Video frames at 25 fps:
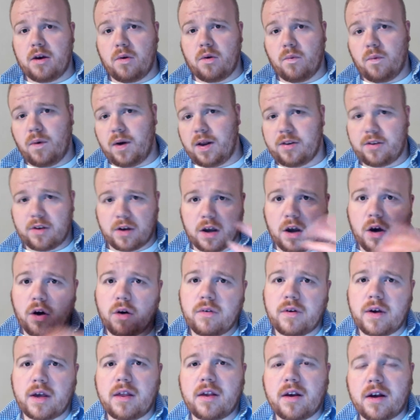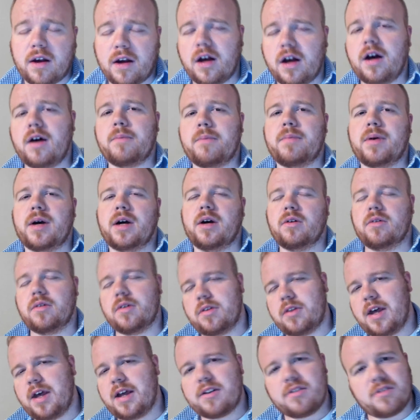what is a covalent compound?
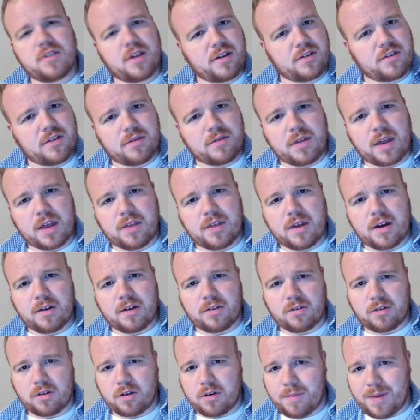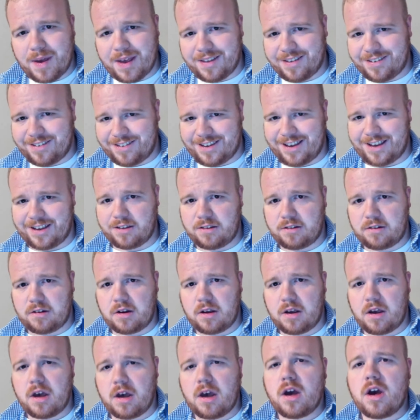That's not something that's going to be assessed.
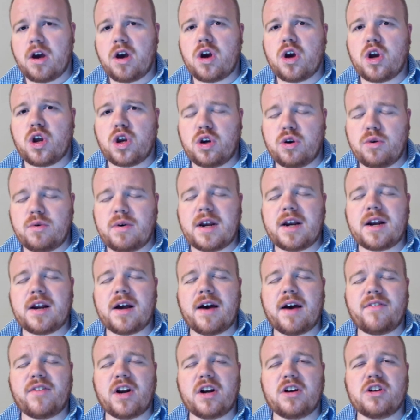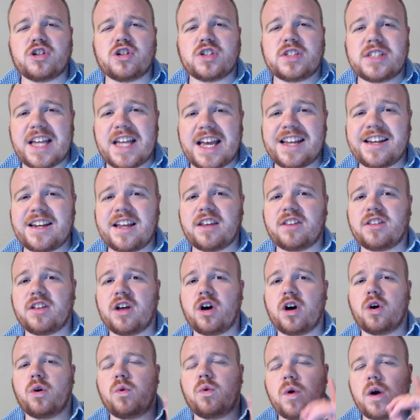You do need to have an understanding,
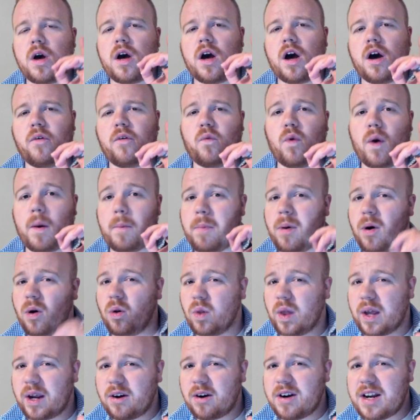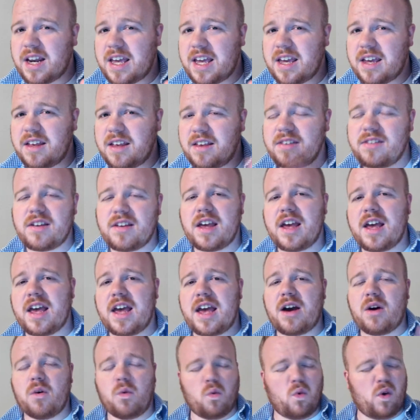though, of what polarity is,
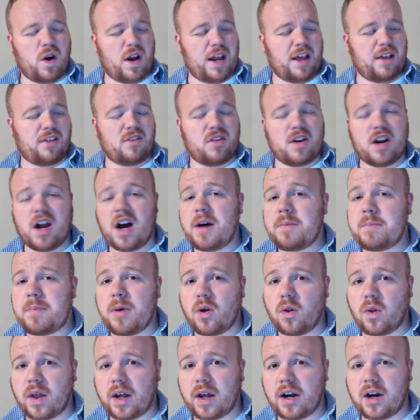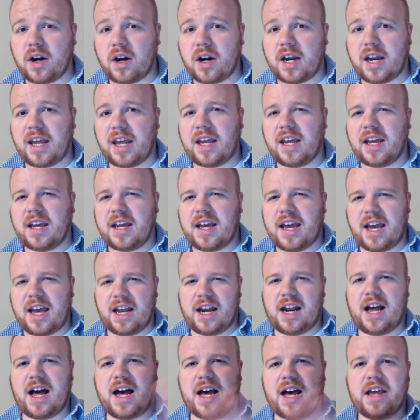what is nonpolarity,
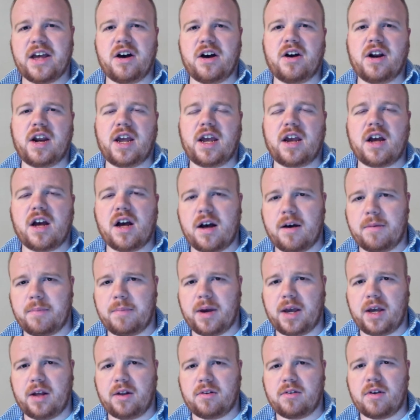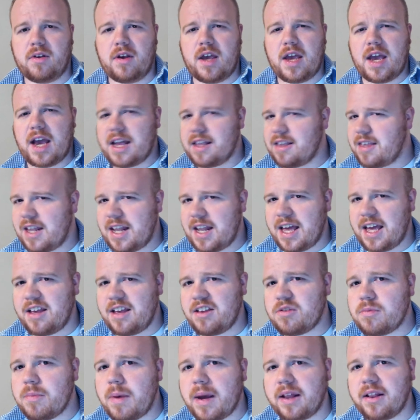and ionic compounds, and today
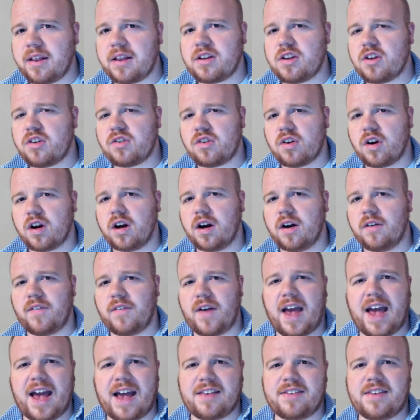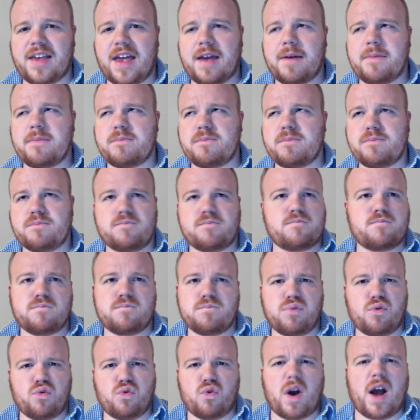is mainly to serve as a
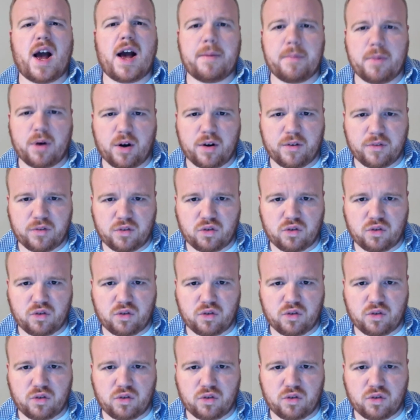primer of